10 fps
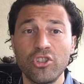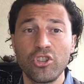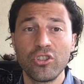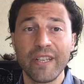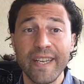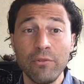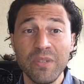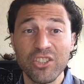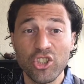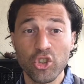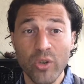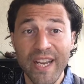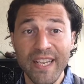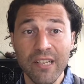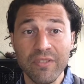like it would be a
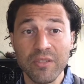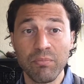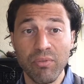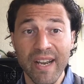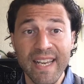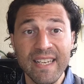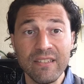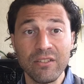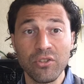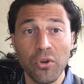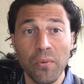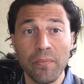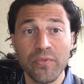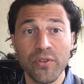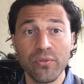straining of its brain to
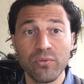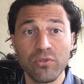a, to